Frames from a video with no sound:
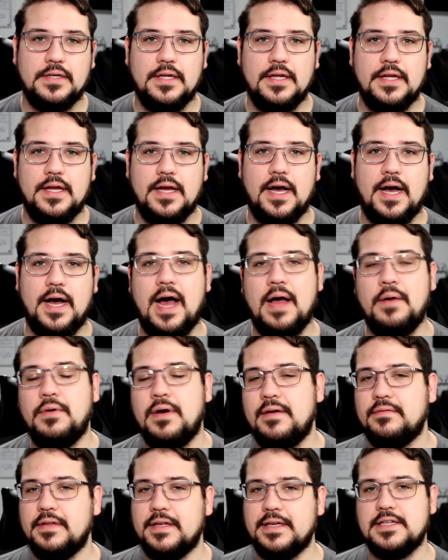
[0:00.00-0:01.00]
Uh, I will
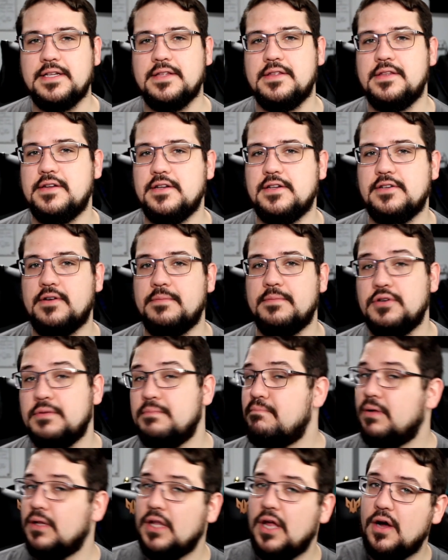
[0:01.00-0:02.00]
have links in the description
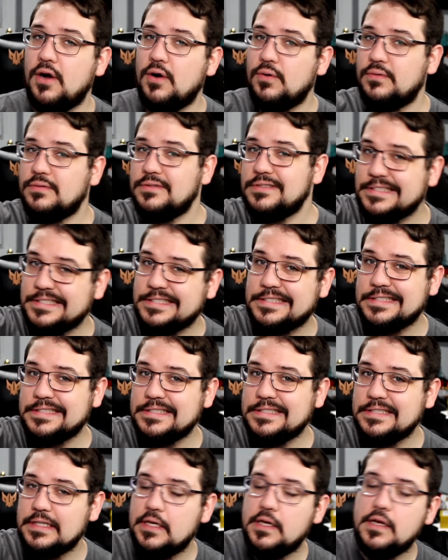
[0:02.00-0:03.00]
below
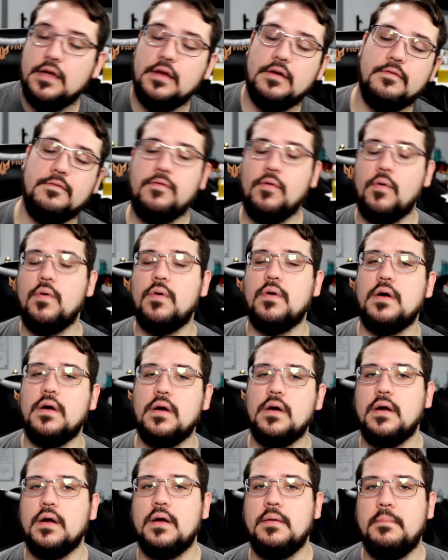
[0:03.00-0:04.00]

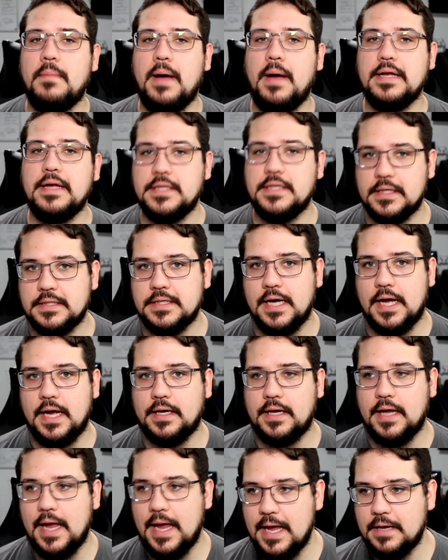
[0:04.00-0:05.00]
for my TikTok
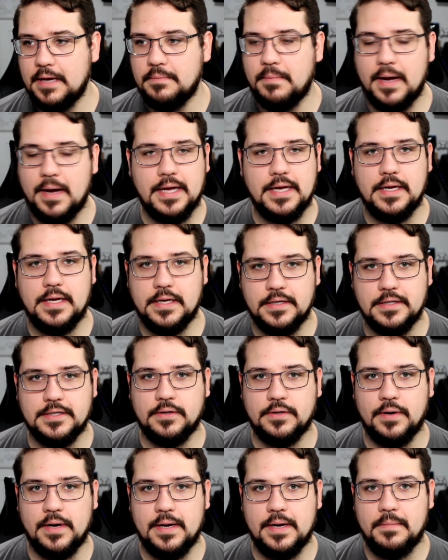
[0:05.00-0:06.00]
and my
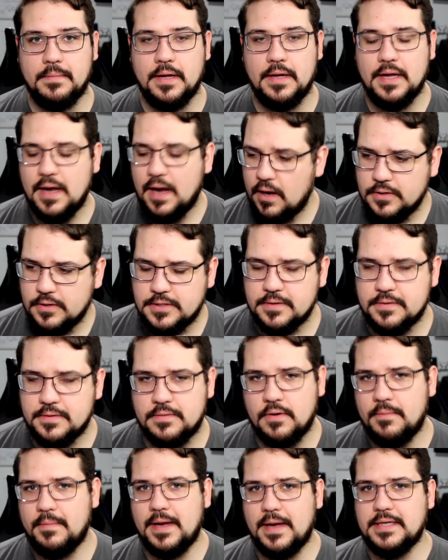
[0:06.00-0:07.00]
Instagram. i also
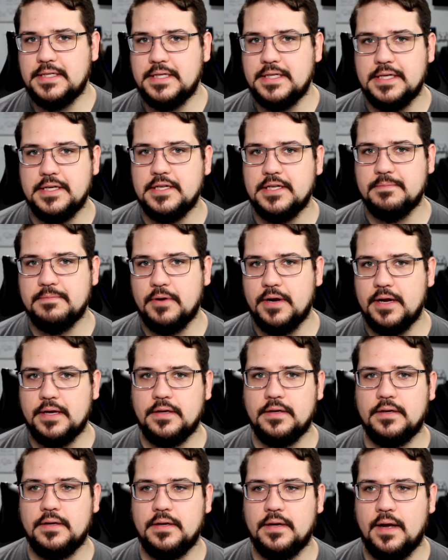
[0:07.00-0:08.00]
throw my
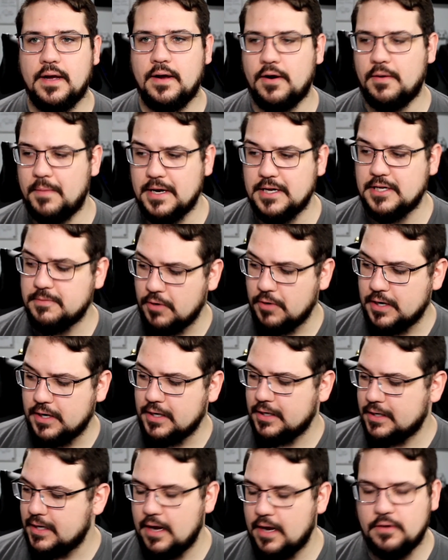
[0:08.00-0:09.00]
Teespring or my Spring
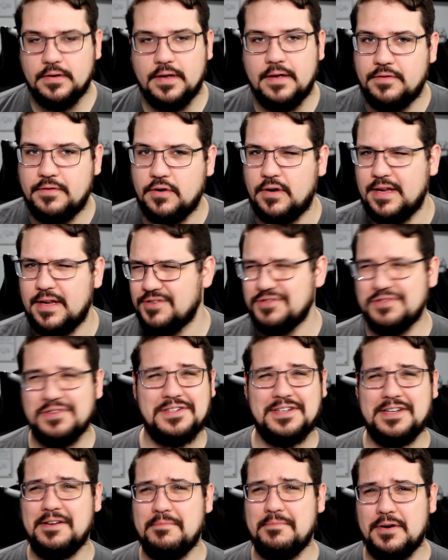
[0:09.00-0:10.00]
account if you're
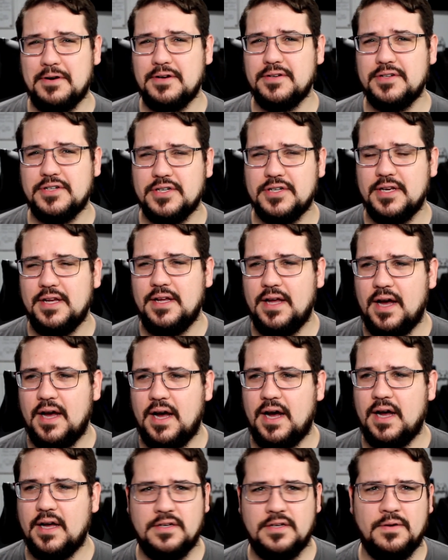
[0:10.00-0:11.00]
interested in merch.
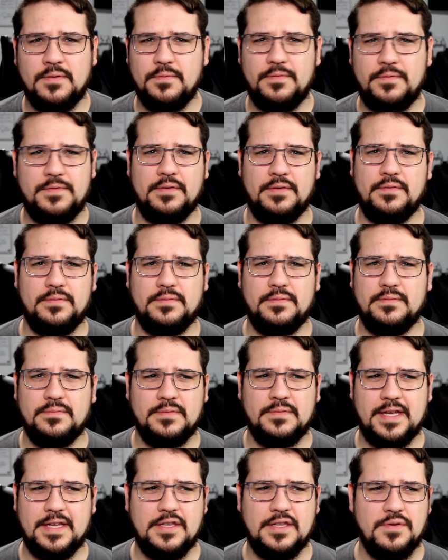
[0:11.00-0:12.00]
Uh, don't feel
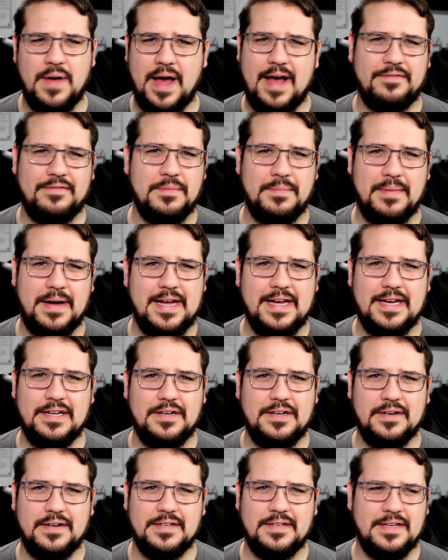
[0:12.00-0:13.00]
like you have to buy it
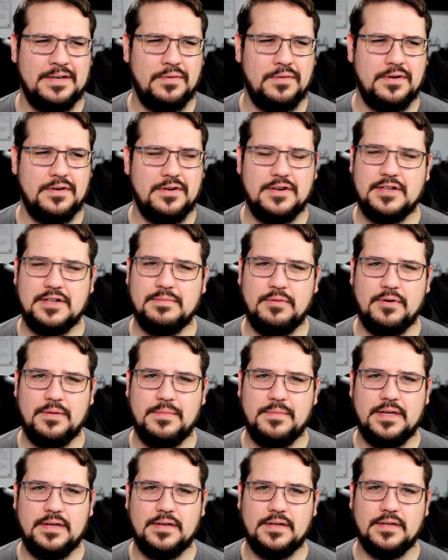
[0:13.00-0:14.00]
in order to support
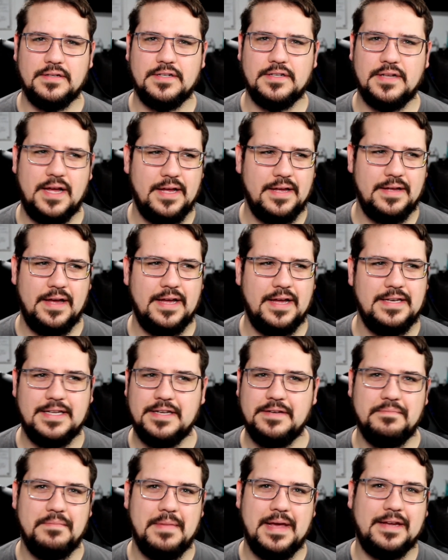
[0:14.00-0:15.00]
me because I, I
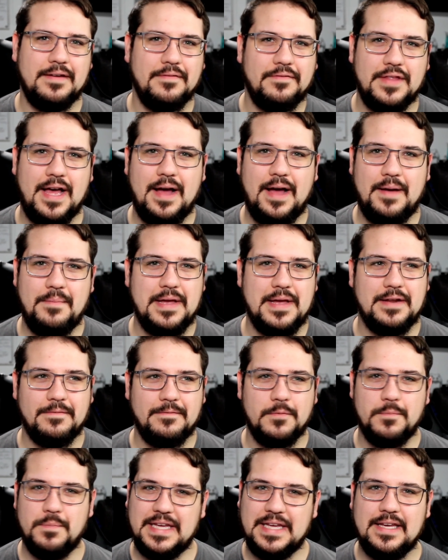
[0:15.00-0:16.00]
didn't make it for that. I made it for
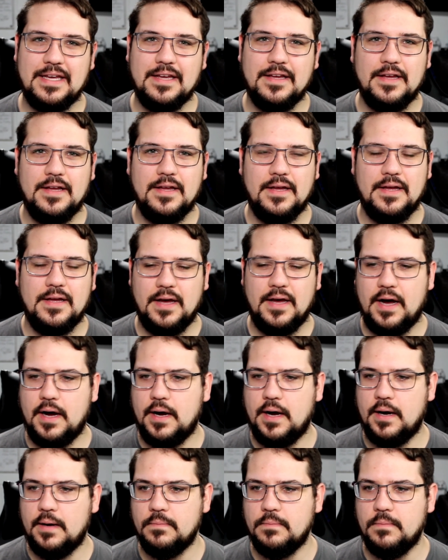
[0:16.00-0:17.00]
me.
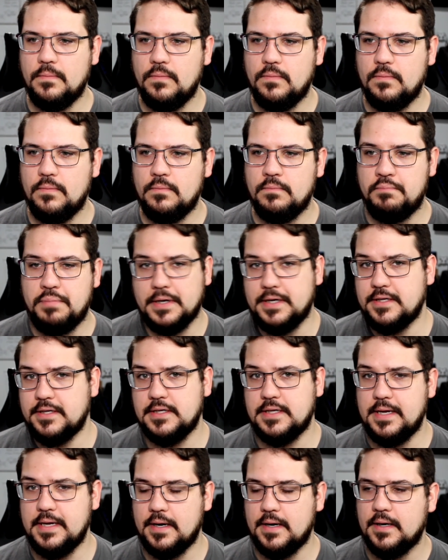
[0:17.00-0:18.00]
Um, but it's
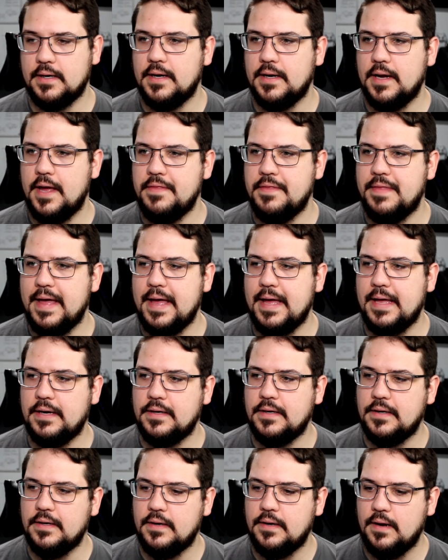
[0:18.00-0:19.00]
there. And
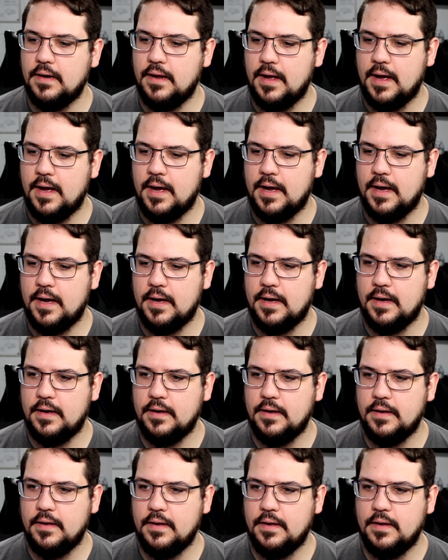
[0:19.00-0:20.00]
then uh,
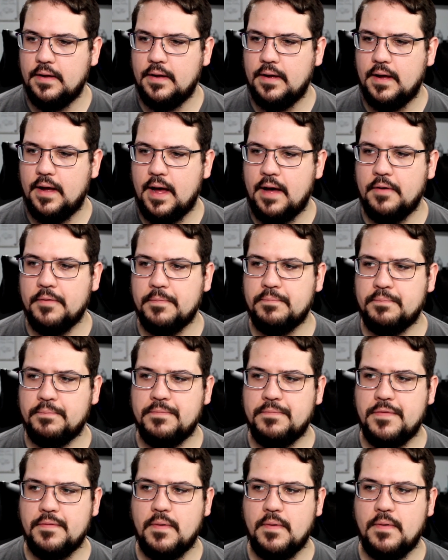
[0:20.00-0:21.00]
I'll
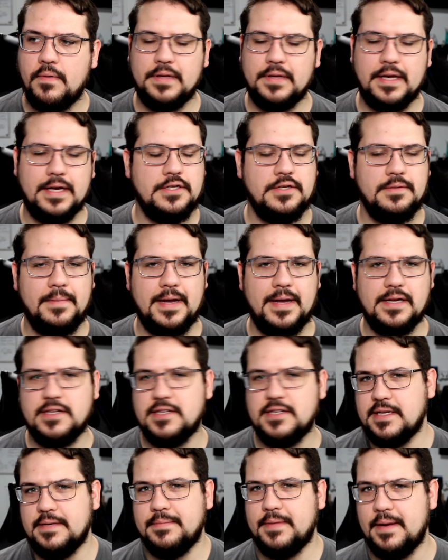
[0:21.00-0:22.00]
throw a link to my
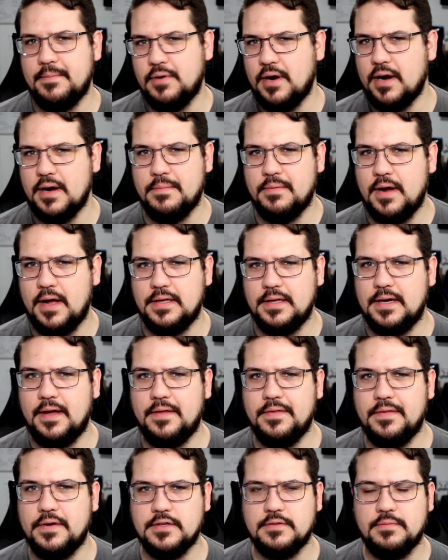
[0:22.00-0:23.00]
Steam library probably down
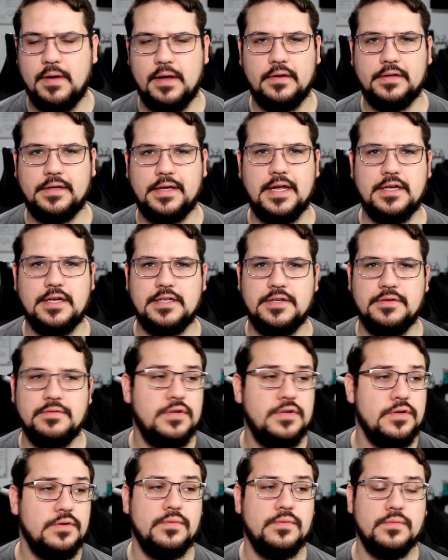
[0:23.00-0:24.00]
there as well in case you
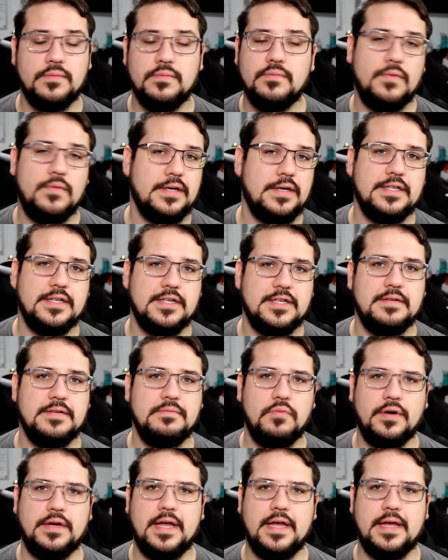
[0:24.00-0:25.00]
do want to see
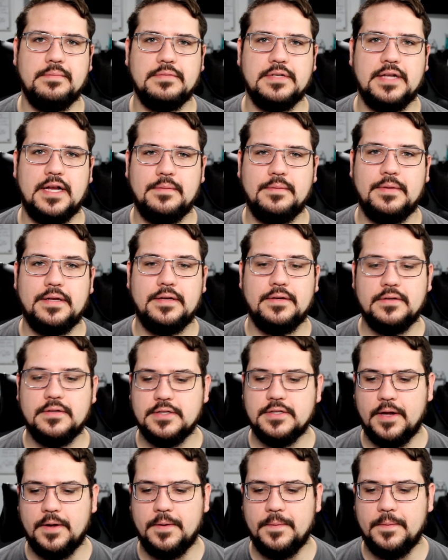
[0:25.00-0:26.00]
more games out of me. So